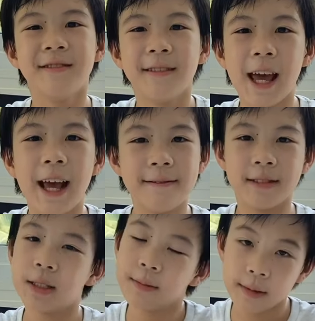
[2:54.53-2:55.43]

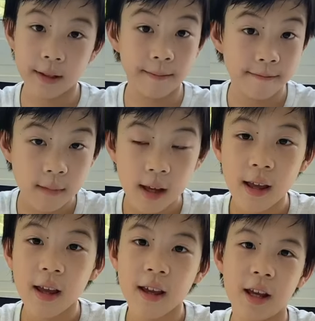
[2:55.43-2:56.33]
And
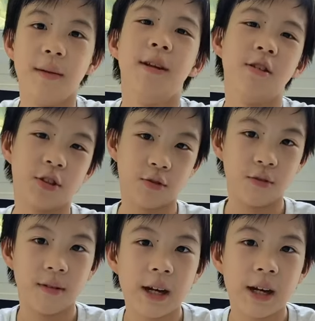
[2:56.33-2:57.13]
in middle school